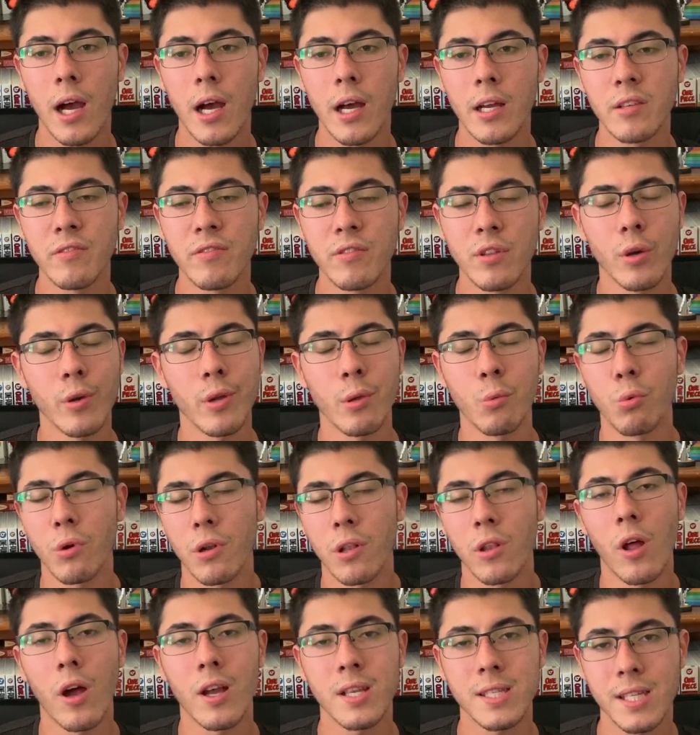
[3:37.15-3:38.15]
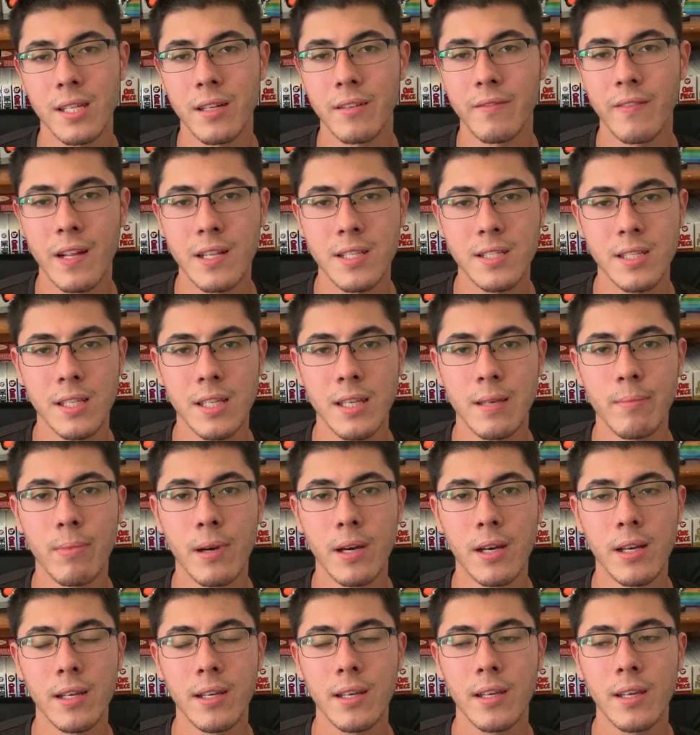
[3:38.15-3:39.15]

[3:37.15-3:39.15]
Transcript: even though he would have lost it eventually, but